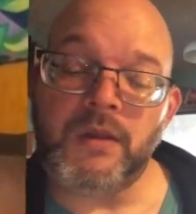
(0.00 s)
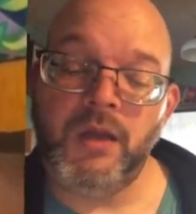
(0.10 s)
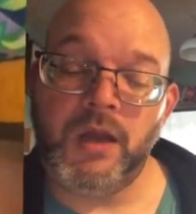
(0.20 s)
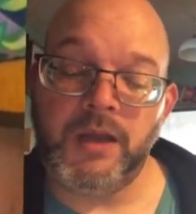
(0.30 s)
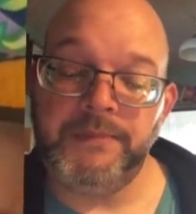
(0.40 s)

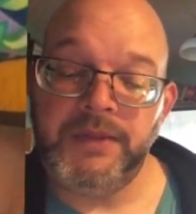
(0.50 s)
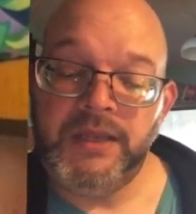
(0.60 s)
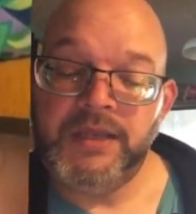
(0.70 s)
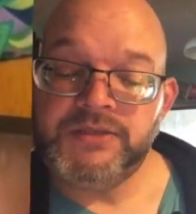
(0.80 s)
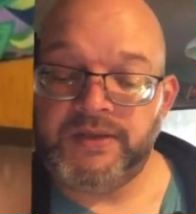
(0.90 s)
So
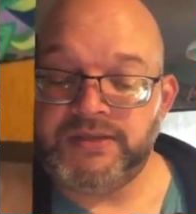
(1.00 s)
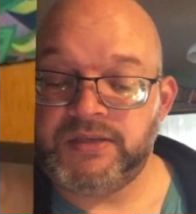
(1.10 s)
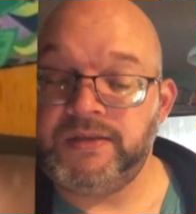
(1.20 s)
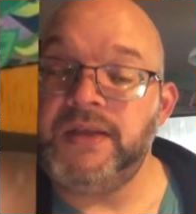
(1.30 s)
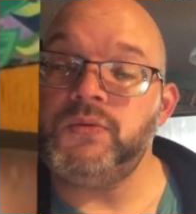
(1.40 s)

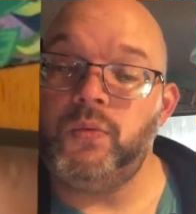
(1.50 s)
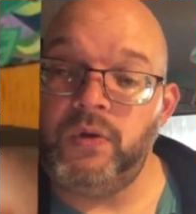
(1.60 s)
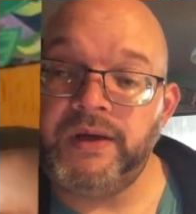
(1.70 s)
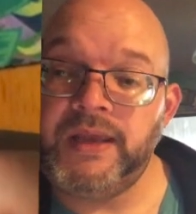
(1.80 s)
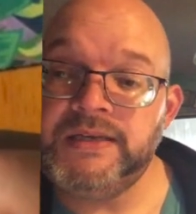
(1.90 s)
that's
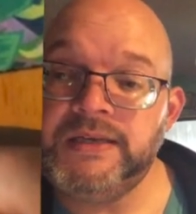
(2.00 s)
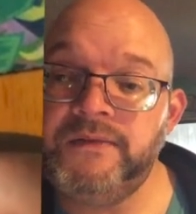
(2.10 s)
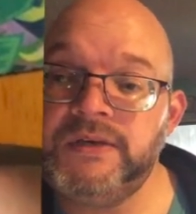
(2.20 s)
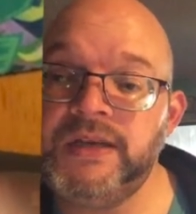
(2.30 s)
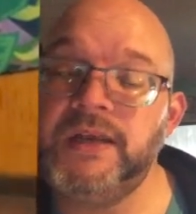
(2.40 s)
one idea
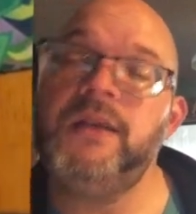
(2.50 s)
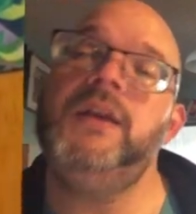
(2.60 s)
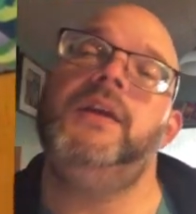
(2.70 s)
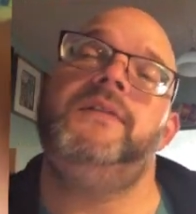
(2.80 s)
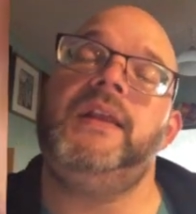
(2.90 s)
of the deck
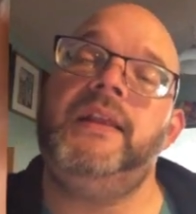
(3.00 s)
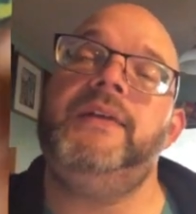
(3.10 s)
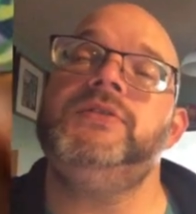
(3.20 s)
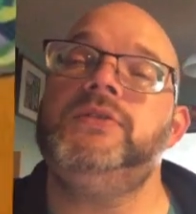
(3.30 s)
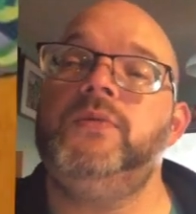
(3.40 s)
that
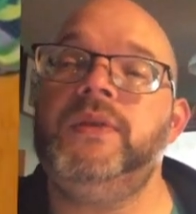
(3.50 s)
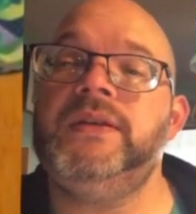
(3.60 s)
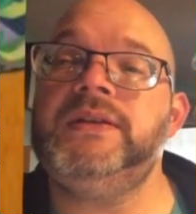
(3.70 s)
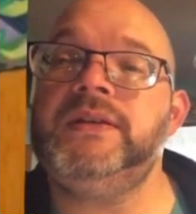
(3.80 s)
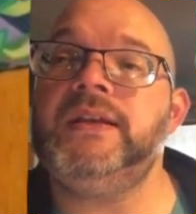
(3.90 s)
allows you to win
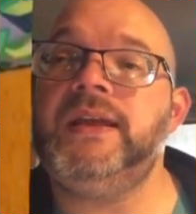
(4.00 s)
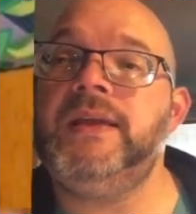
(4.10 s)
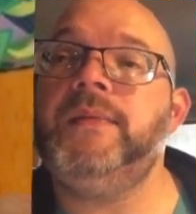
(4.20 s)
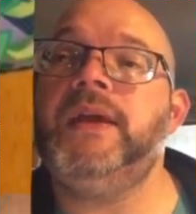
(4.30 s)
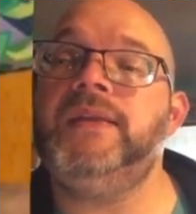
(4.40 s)
the
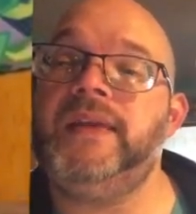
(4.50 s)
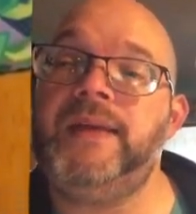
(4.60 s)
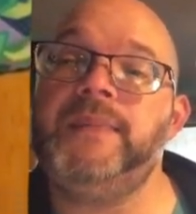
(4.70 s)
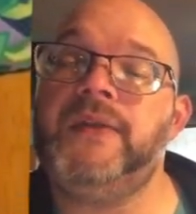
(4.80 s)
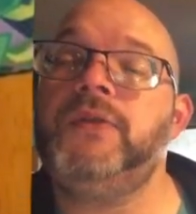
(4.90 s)
game in
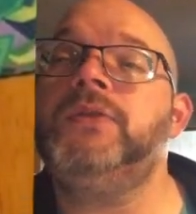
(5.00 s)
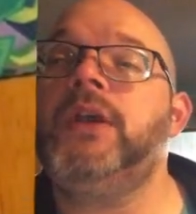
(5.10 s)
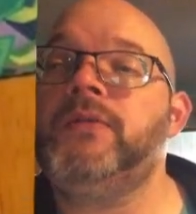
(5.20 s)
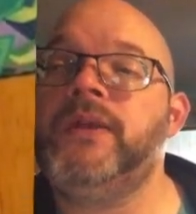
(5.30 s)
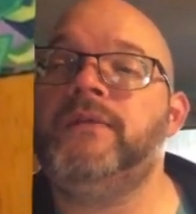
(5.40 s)
that method. The
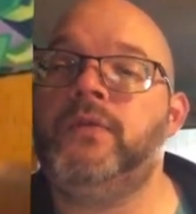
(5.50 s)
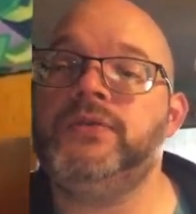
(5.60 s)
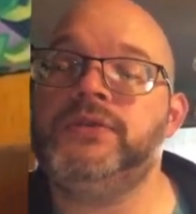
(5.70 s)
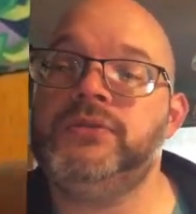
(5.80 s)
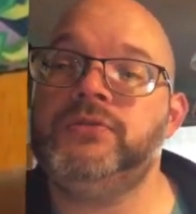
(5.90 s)
other way, of
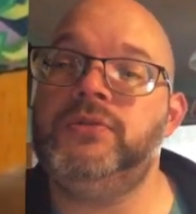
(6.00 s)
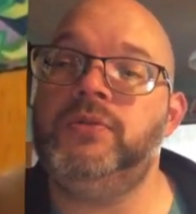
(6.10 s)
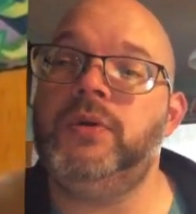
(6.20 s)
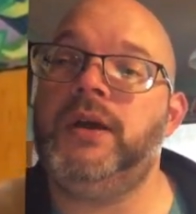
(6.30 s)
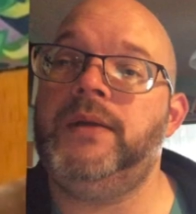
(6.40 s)
course, is
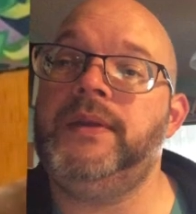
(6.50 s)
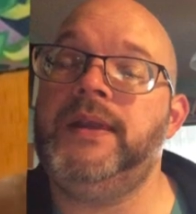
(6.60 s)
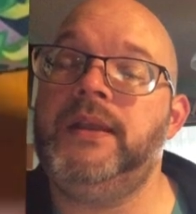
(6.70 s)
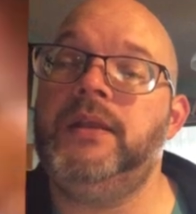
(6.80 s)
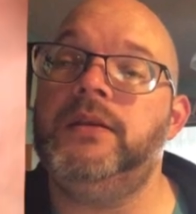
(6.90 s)
through
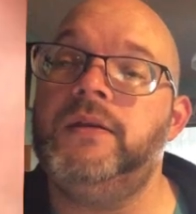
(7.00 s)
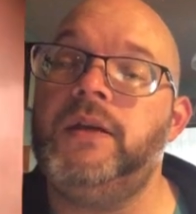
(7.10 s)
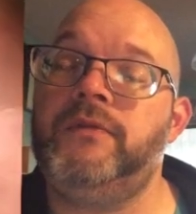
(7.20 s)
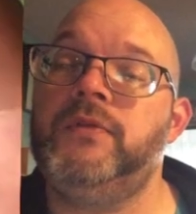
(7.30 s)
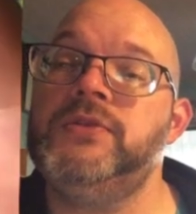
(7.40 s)
getting
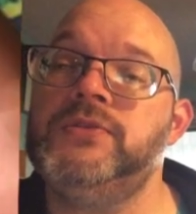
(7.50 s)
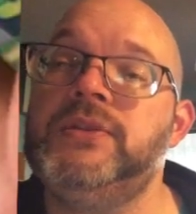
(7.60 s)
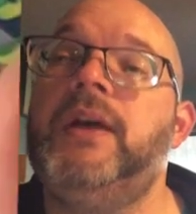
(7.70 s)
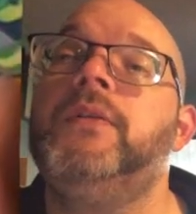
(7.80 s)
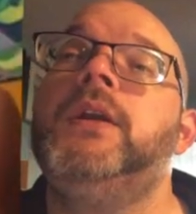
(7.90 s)
enough creatures
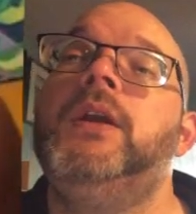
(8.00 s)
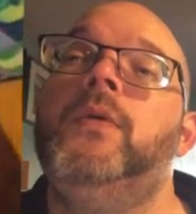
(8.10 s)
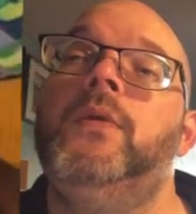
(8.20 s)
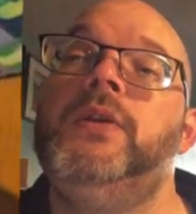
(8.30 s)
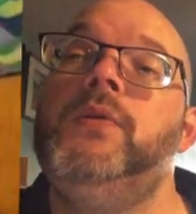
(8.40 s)
out
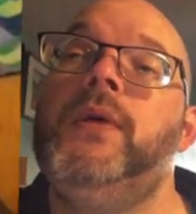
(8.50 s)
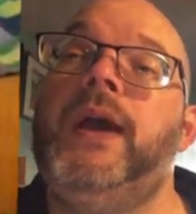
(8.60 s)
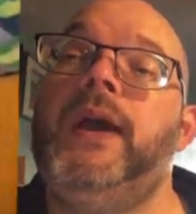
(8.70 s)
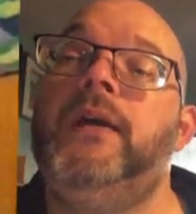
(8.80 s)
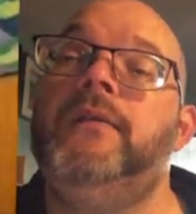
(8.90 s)
where you
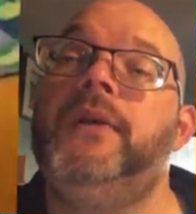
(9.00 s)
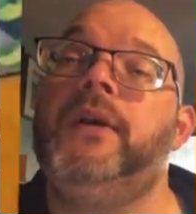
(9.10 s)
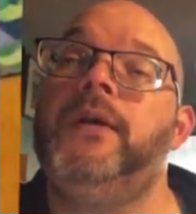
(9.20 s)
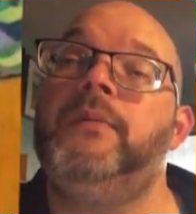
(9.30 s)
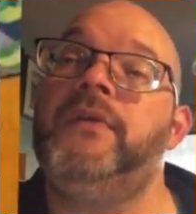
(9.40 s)
have
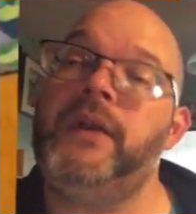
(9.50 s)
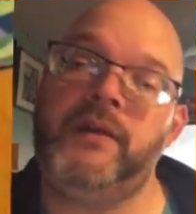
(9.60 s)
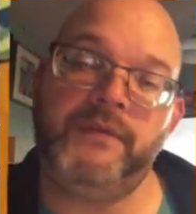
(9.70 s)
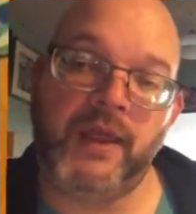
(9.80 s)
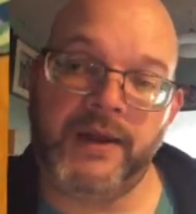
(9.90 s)

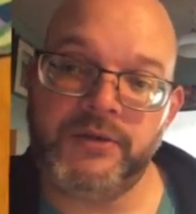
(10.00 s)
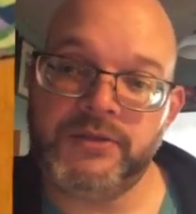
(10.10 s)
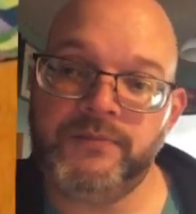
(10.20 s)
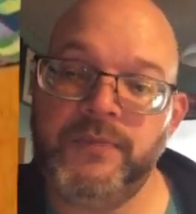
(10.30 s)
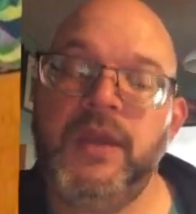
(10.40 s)
enough
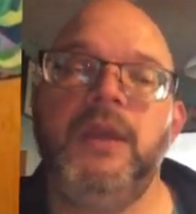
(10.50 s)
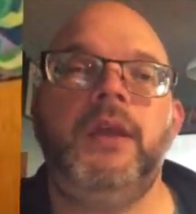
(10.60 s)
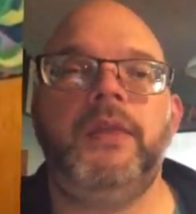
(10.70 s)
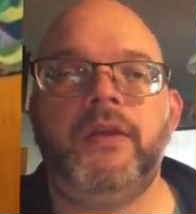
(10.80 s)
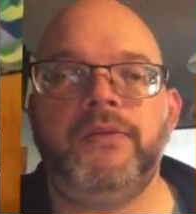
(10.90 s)
flyers.
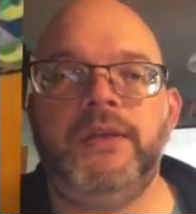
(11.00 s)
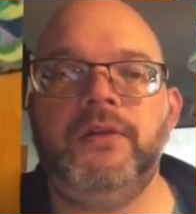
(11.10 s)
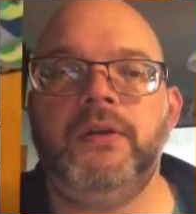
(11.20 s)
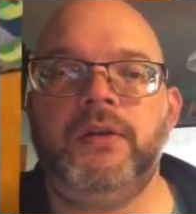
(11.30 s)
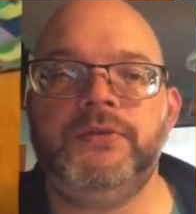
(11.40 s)
The other thing you
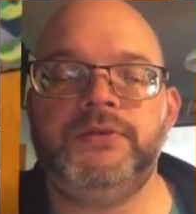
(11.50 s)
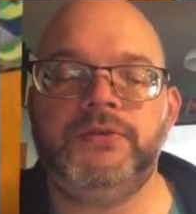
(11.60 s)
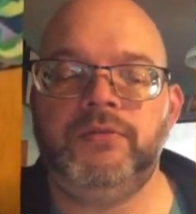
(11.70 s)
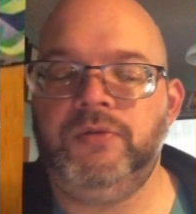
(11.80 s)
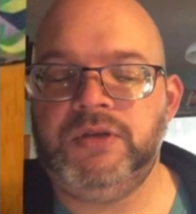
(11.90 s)
can also
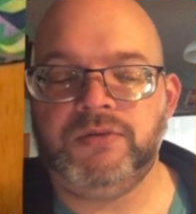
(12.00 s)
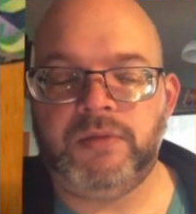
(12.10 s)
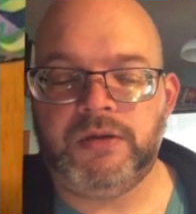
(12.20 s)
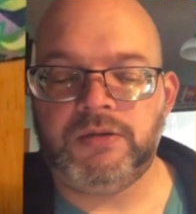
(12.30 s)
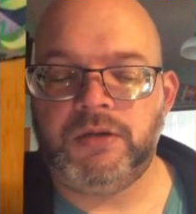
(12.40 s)
do is
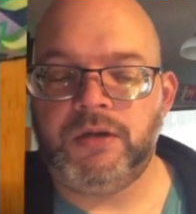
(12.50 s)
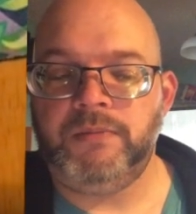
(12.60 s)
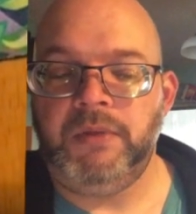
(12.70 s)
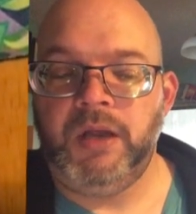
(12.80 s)
make, your